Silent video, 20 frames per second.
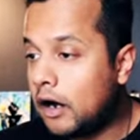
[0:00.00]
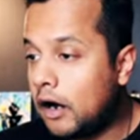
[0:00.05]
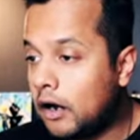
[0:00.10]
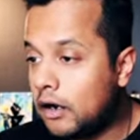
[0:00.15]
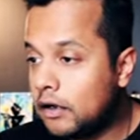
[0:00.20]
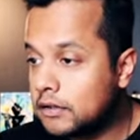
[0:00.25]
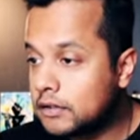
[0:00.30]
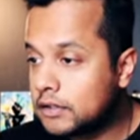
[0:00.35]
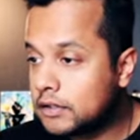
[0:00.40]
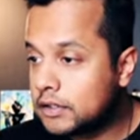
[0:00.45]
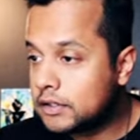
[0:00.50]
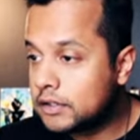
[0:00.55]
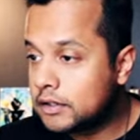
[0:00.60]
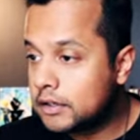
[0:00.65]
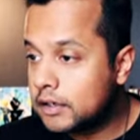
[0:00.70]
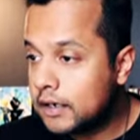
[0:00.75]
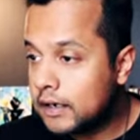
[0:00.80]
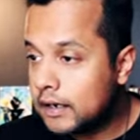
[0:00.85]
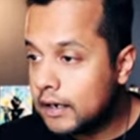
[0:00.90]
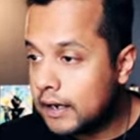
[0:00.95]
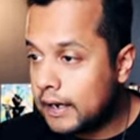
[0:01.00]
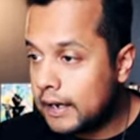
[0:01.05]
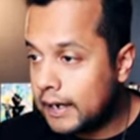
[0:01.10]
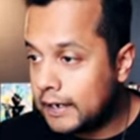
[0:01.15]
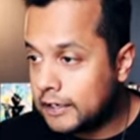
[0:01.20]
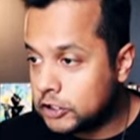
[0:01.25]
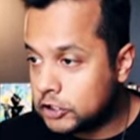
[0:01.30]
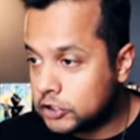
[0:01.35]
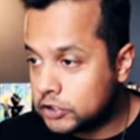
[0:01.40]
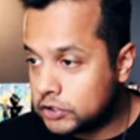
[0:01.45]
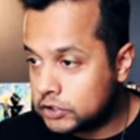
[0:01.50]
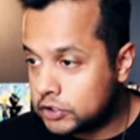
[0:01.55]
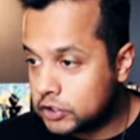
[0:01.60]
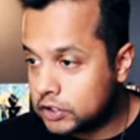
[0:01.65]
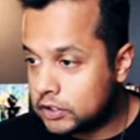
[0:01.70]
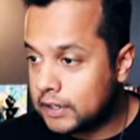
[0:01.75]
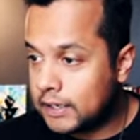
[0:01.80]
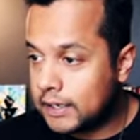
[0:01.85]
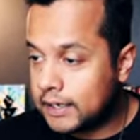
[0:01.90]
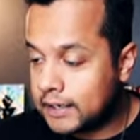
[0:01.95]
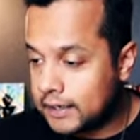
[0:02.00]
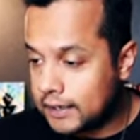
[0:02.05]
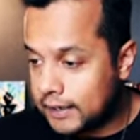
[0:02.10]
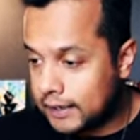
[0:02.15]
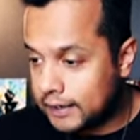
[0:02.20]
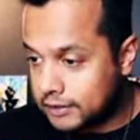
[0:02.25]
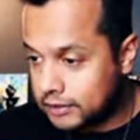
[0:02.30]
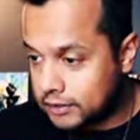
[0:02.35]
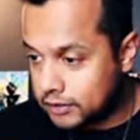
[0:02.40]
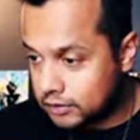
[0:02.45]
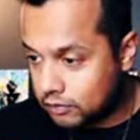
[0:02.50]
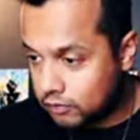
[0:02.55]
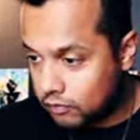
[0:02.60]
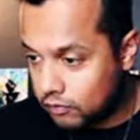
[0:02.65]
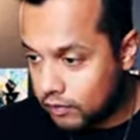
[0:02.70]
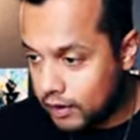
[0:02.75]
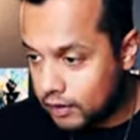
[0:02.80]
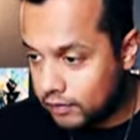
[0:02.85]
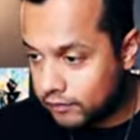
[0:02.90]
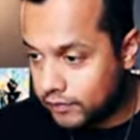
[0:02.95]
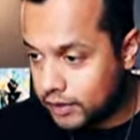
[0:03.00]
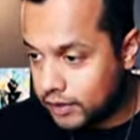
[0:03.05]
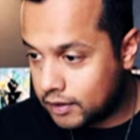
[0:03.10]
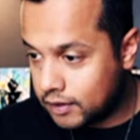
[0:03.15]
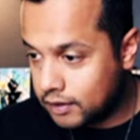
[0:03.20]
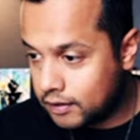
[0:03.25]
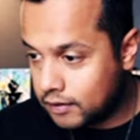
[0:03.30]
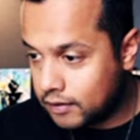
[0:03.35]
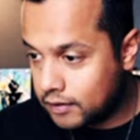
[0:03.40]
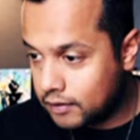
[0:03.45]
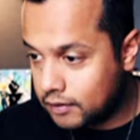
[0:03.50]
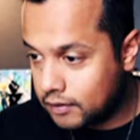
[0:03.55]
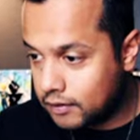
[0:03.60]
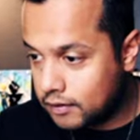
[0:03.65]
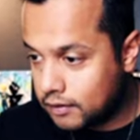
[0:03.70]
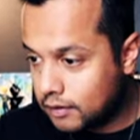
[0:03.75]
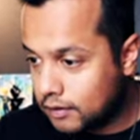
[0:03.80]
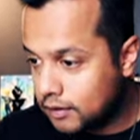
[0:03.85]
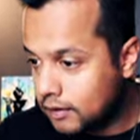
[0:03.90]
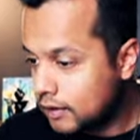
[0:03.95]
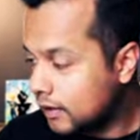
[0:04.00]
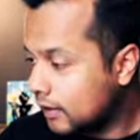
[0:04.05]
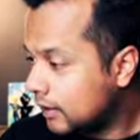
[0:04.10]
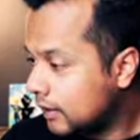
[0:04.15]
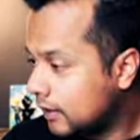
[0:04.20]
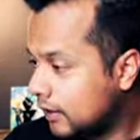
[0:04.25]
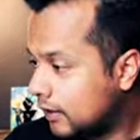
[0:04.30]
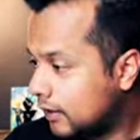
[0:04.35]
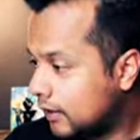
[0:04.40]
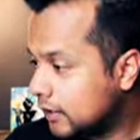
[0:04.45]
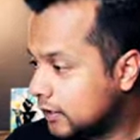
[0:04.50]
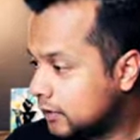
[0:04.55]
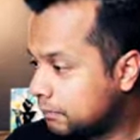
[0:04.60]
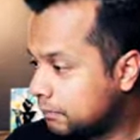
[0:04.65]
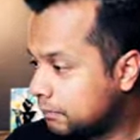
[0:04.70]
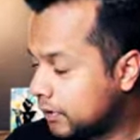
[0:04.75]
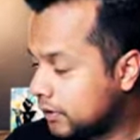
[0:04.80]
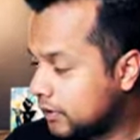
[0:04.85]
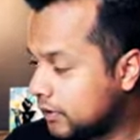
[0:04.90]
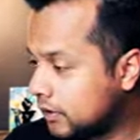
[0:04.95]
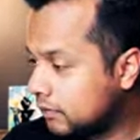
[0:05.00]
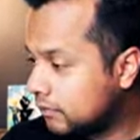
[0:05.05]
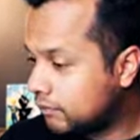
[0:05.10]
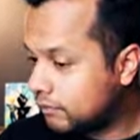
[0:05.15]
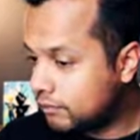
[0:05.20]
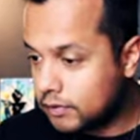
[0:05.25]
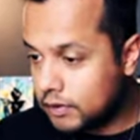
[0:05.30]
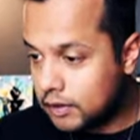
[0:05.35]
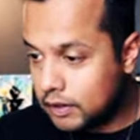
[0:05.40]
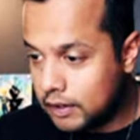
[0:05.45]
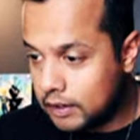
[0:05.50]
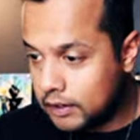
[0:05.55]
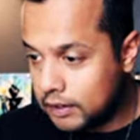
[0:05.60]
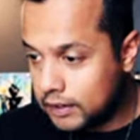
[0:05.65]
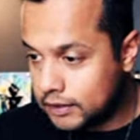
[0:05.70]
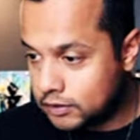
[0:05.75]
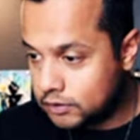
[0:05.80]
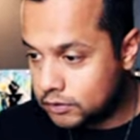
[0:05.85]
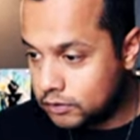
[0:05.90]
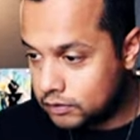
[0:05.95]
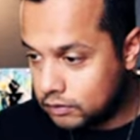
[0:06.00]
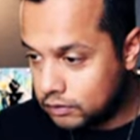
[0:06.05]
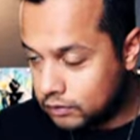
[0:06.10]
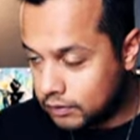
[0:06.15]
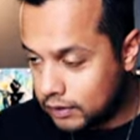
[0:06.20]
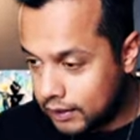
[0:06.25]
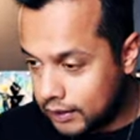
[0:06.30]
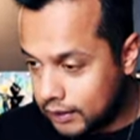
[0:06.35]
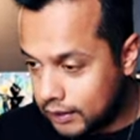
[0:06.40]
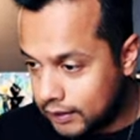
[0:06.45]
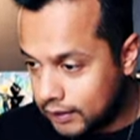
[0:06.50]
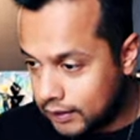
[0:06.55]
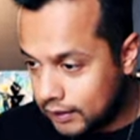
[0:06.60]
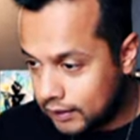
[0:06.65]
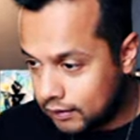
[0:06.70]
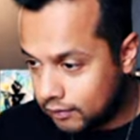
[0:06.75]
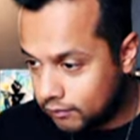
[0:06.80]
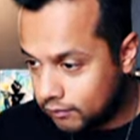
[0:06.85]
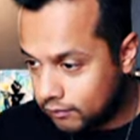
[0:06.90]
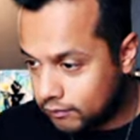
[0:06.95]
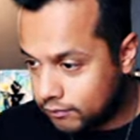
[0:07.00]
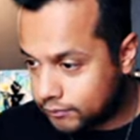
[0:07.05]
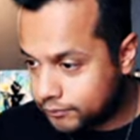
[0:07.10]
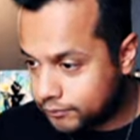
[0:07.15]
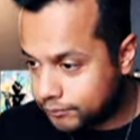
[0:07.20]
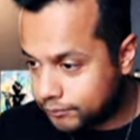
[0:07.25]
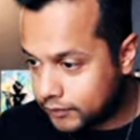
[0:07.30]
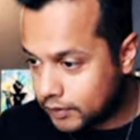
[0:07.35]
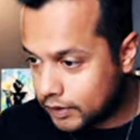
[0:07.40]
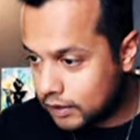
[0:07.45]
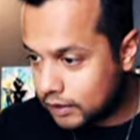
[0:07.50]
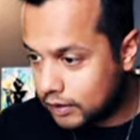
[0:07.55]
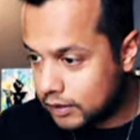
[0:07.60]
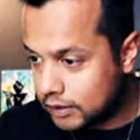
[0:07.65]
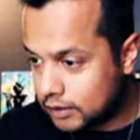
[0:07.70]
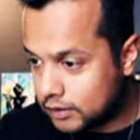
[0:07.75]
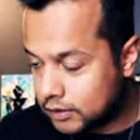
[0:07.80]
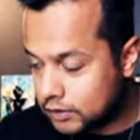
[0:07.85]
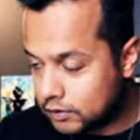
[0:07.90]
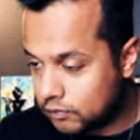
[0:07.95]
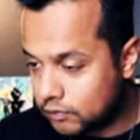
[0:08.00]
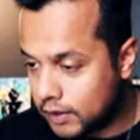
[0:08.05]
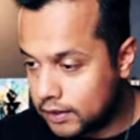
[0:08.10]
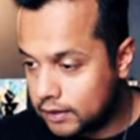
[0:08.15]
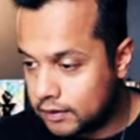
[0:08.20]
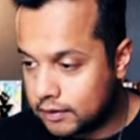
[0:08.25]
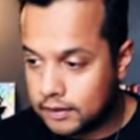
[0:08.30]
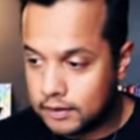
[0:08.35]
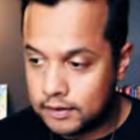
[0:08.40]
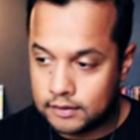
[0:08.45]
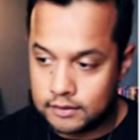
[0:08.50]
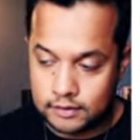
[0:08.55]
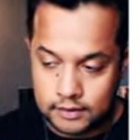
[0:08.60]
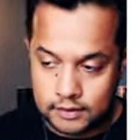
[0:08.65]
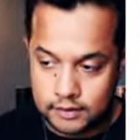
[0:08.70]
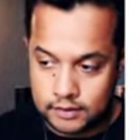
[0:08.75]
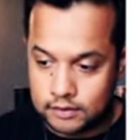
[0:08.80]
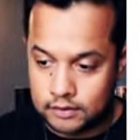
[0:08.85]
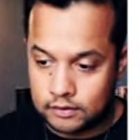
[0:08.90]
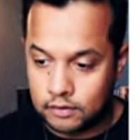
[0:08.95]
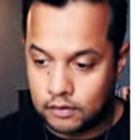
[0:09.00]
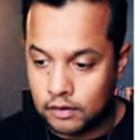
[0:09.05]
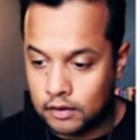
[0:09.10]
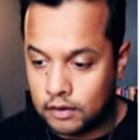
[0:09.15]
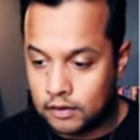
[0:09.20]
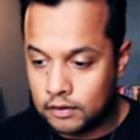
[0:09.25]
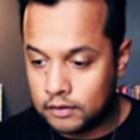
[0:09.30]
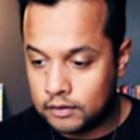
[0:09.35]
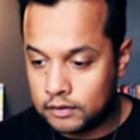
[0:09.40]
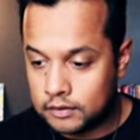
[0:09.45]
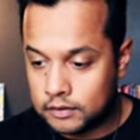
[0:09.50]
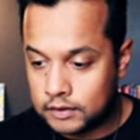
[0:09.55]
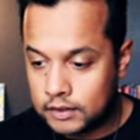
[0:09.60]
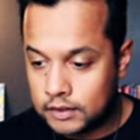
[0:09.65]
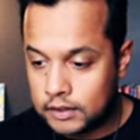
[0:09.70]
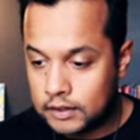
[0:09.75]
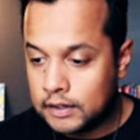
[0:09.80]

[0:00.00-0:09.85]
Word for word: alt, and click it right over here. Let's put this, uh, let's do that again. Let's write this, this is called